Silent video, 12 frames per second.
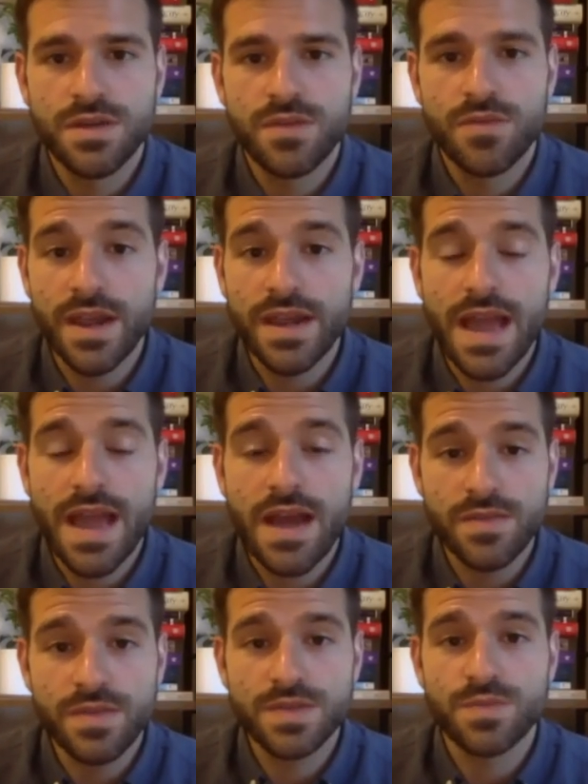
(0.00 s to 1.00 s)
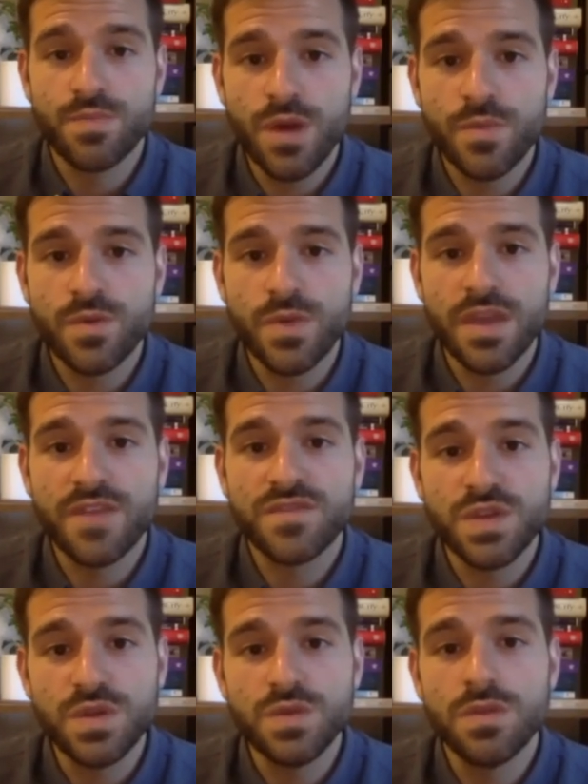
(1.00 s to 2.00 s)
Right now, in this moment, we have
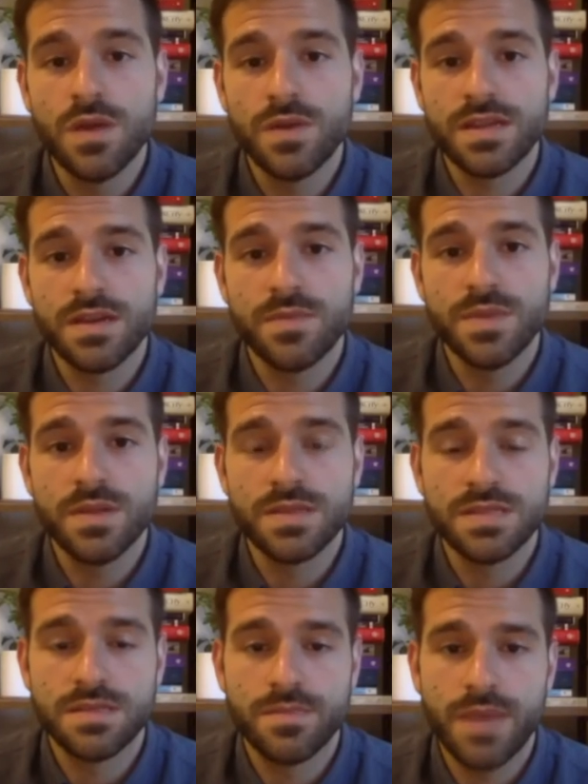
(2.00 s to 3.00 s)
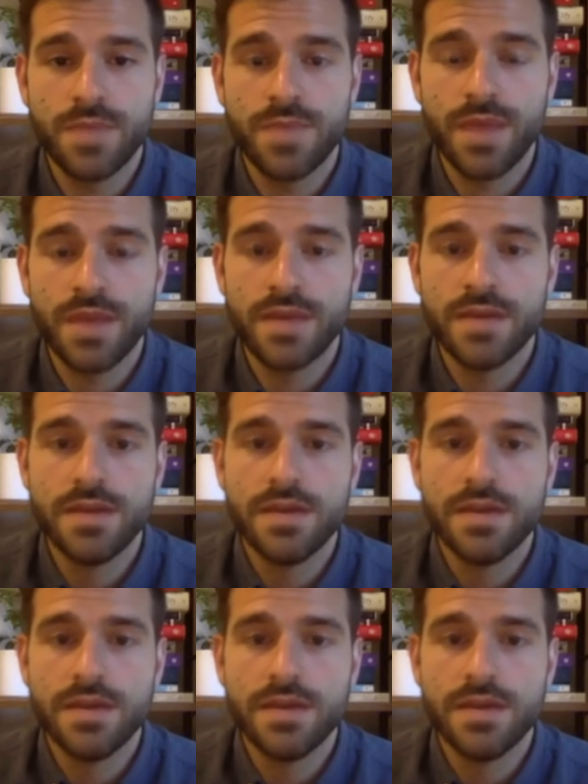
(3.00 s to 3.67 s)
two low income units in the pipeline.